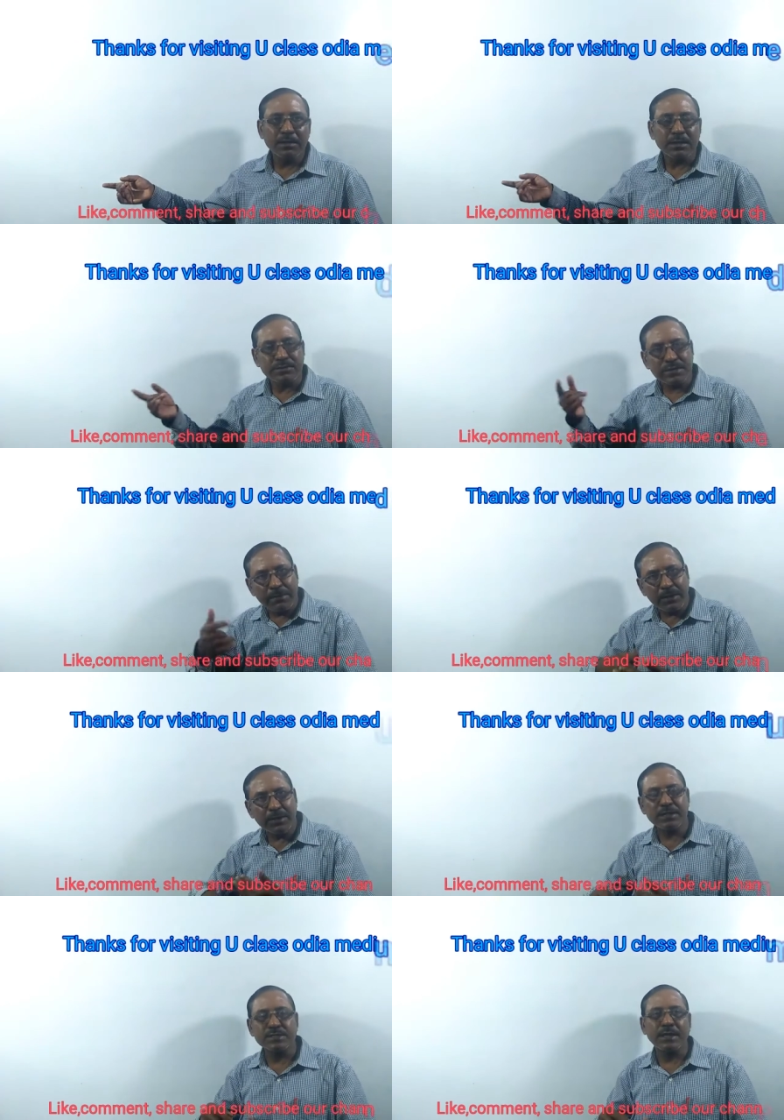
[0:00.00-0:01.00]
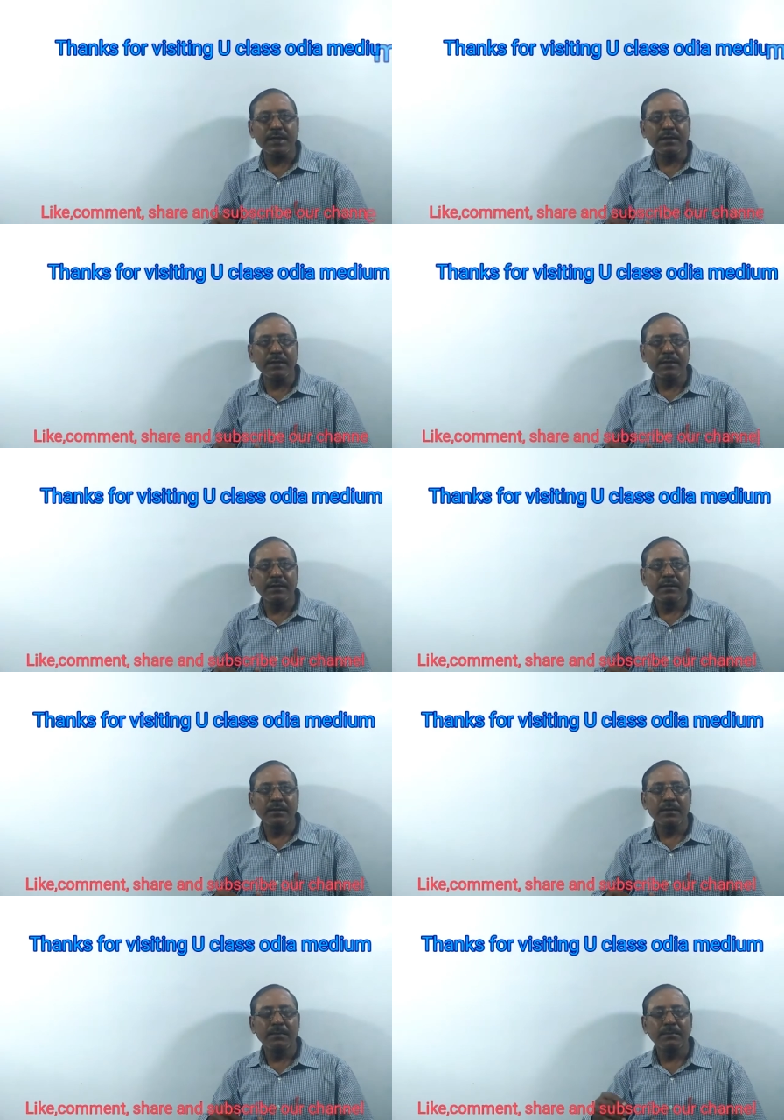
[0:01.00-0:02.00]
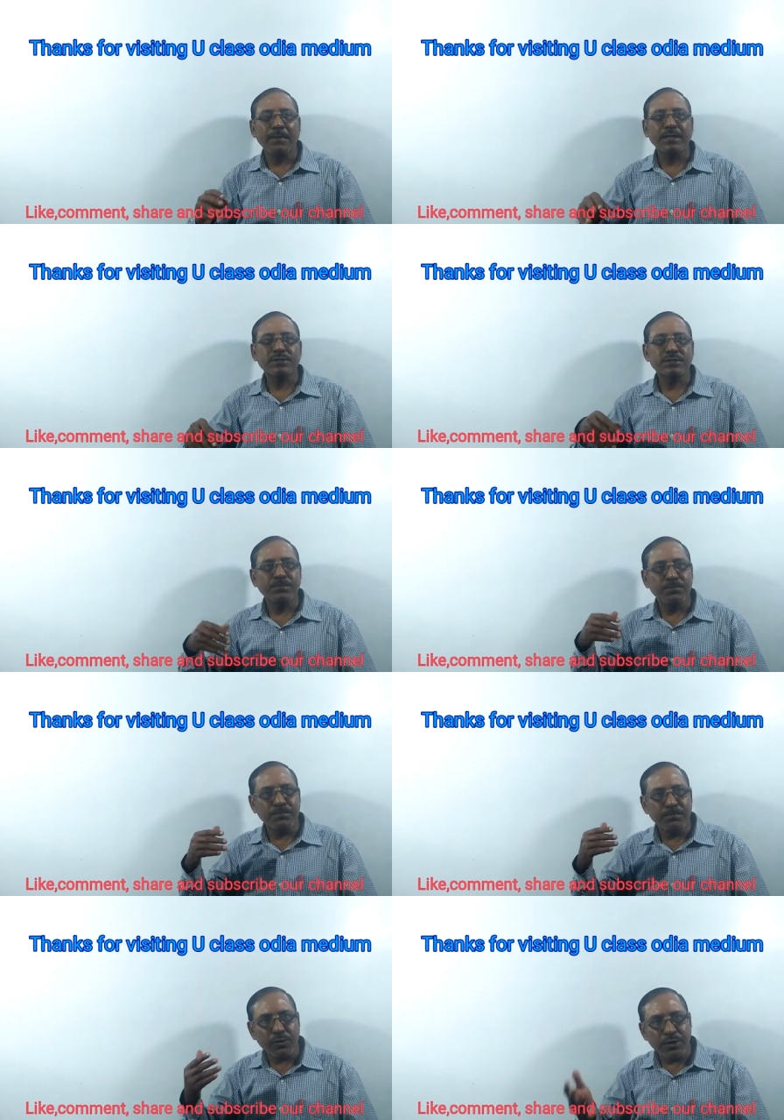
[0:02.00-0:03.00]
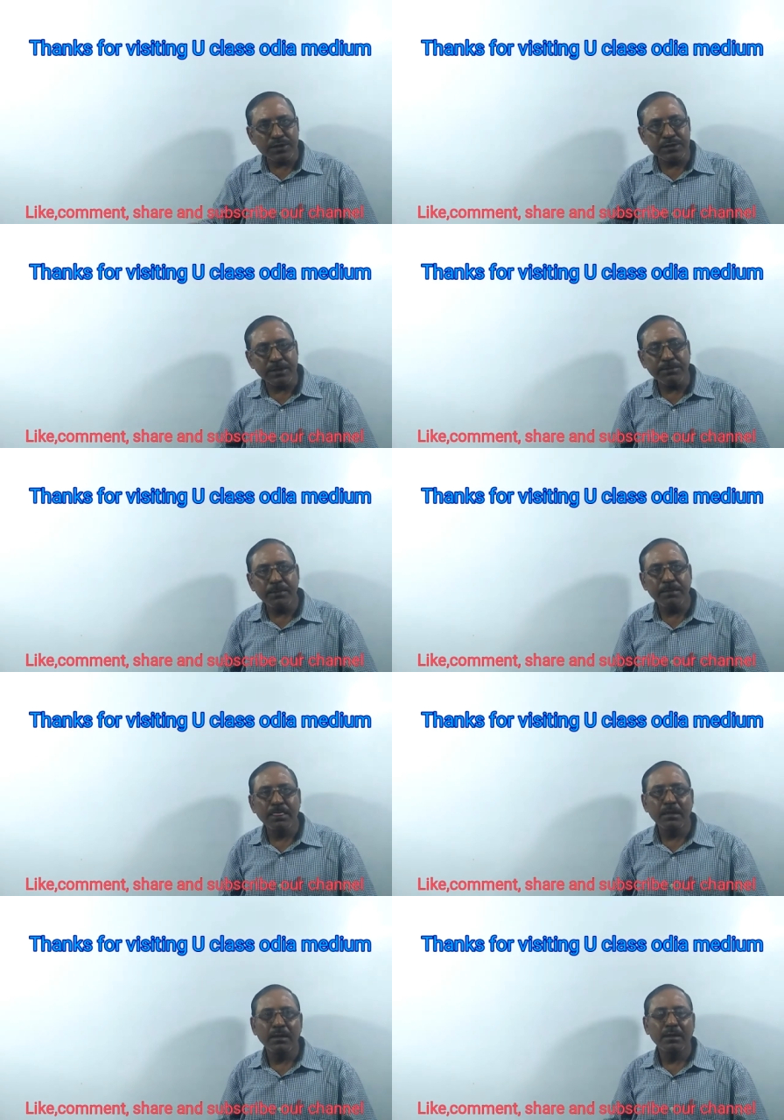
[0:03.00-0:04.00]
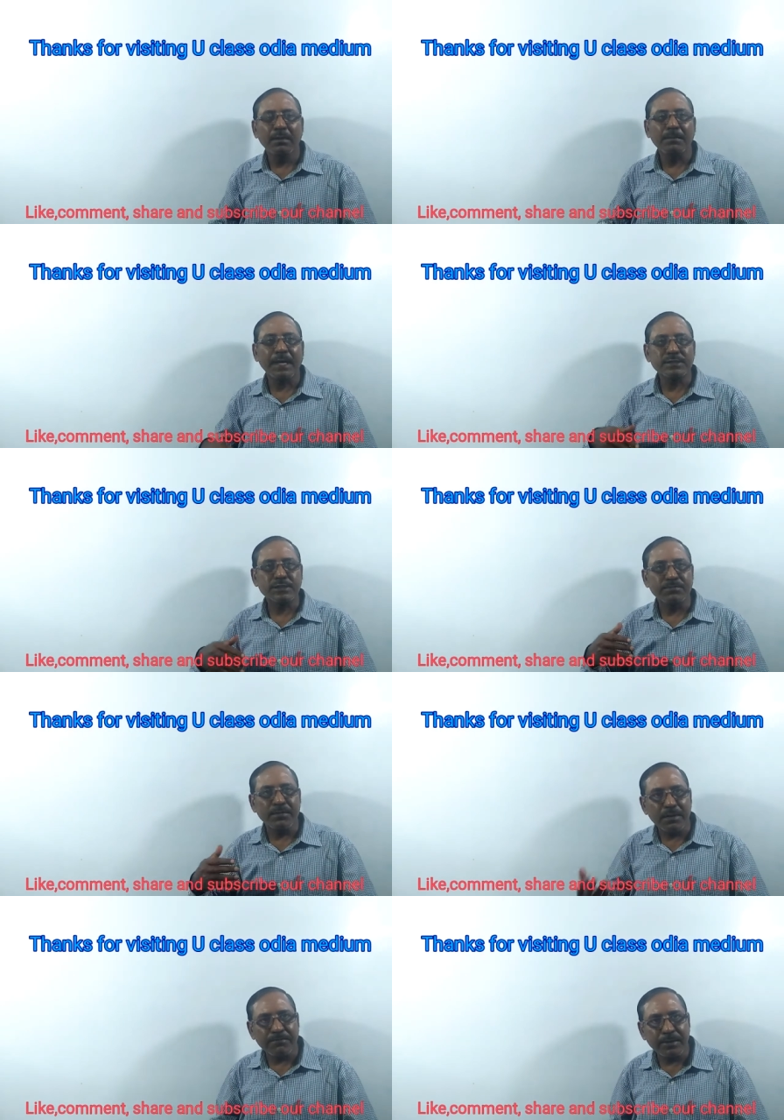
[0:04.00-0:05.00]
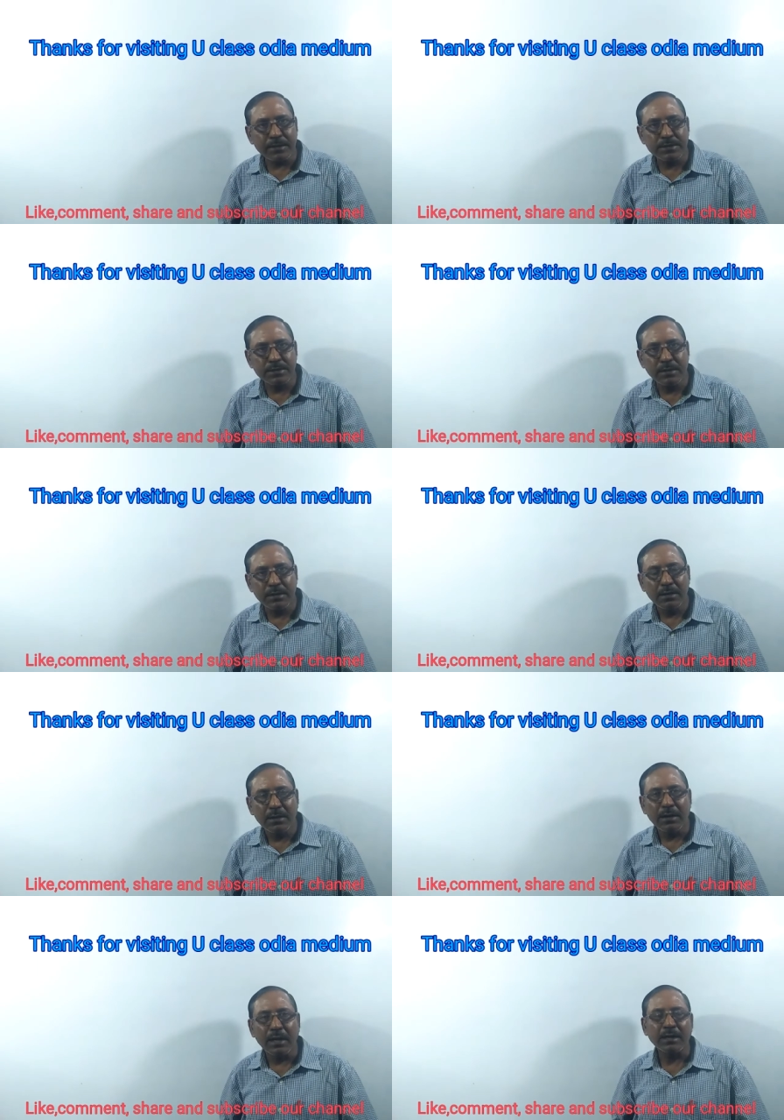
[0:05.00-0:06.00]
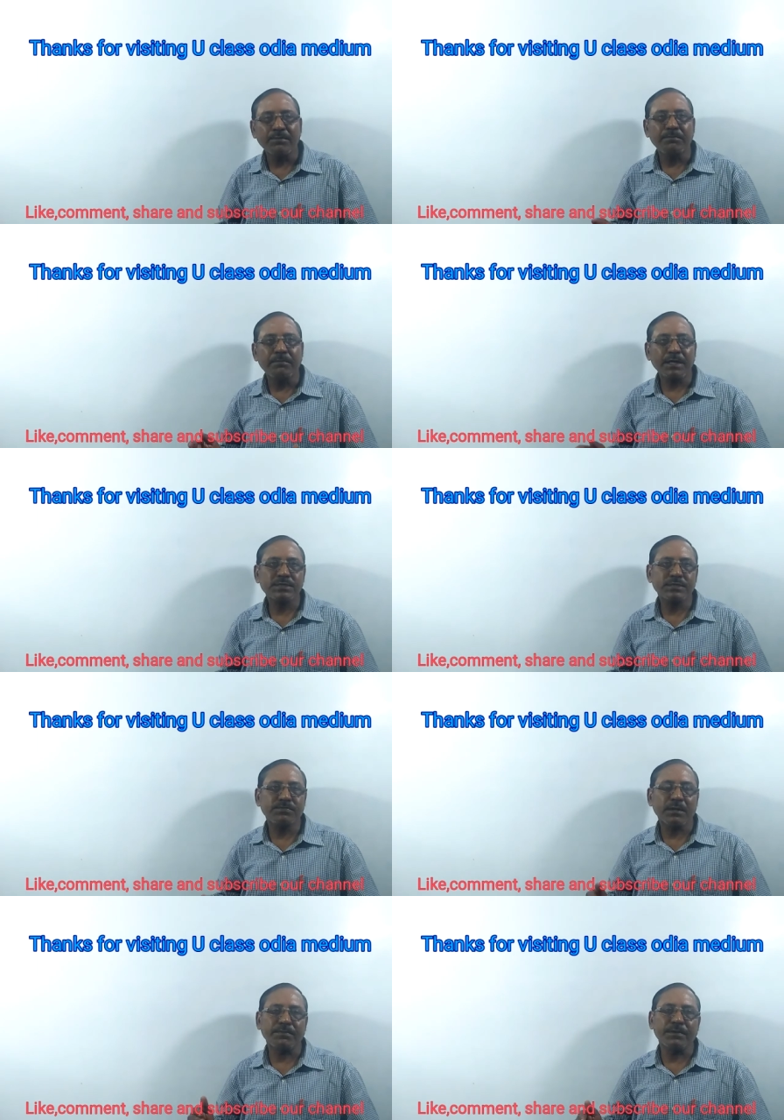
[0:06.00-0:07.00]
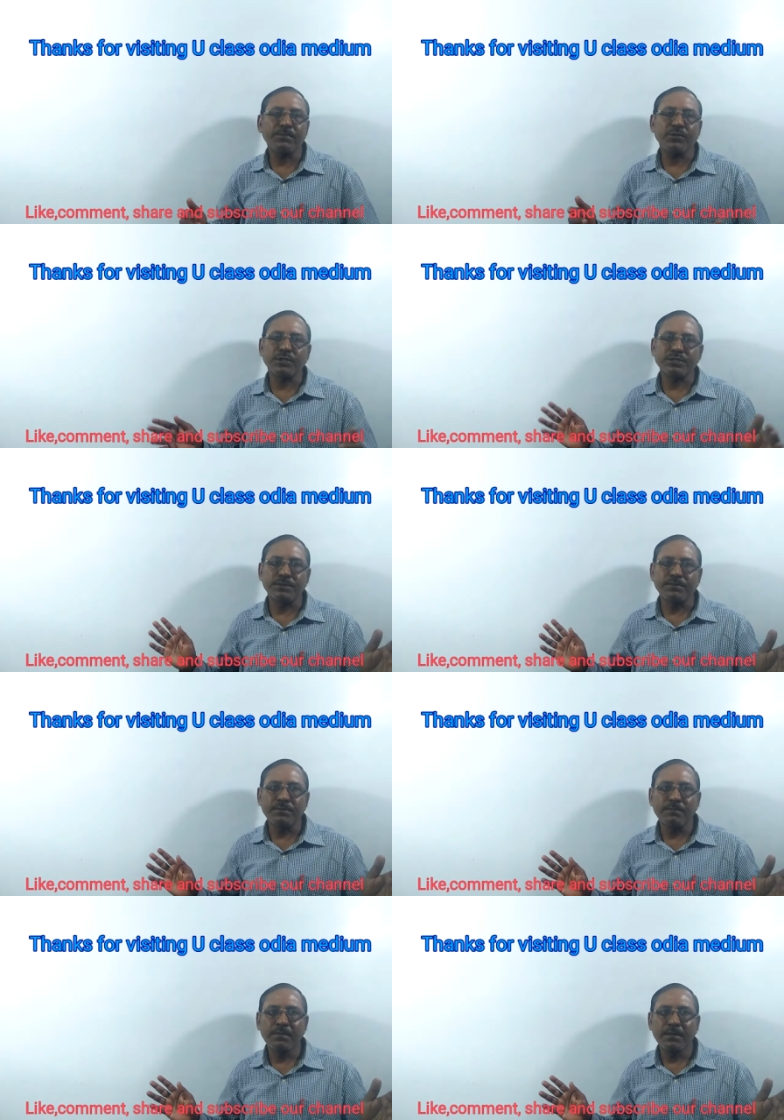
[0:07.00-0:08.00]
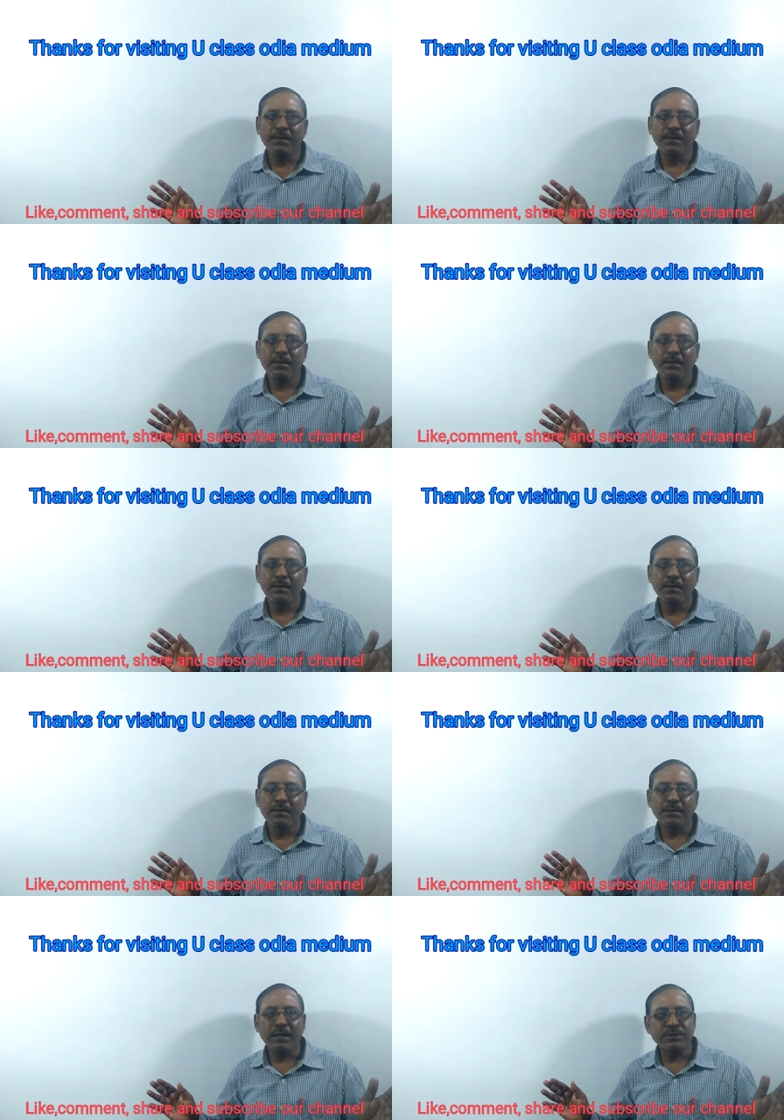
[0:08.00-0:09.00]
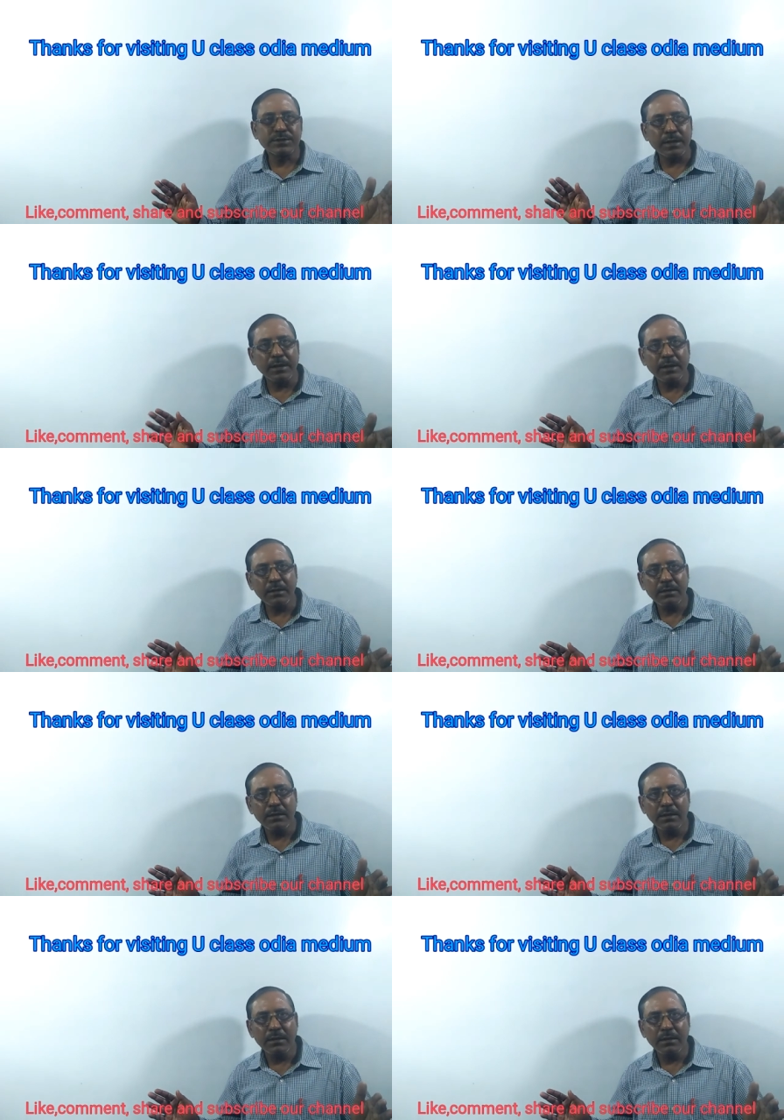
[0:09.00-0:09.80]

and simultaneously past progressive, past perfect and past perfect progressive. Now it's clear,